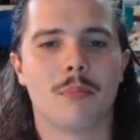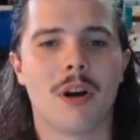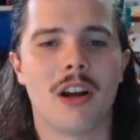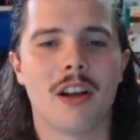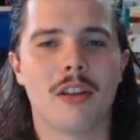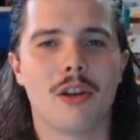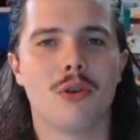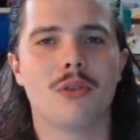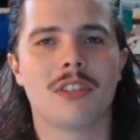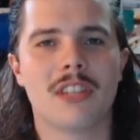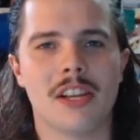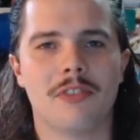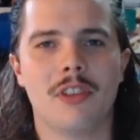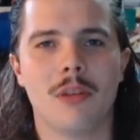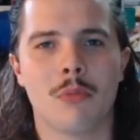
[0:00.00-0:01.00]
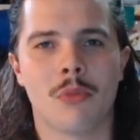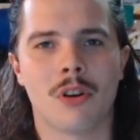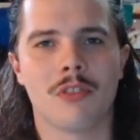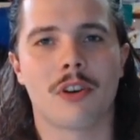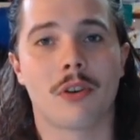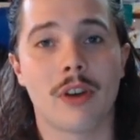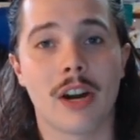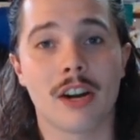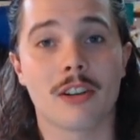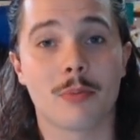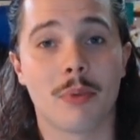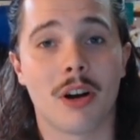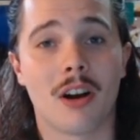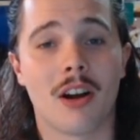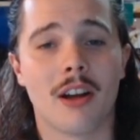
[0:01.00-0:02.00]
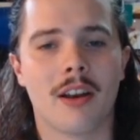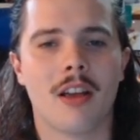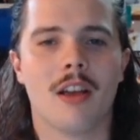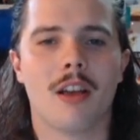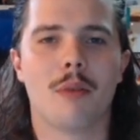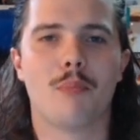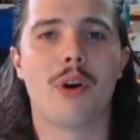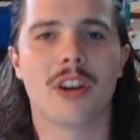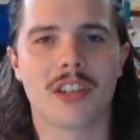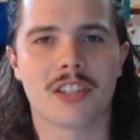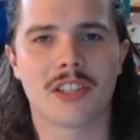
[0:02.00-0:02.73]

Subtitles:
Pineco, definitely more of a rare spawn, but are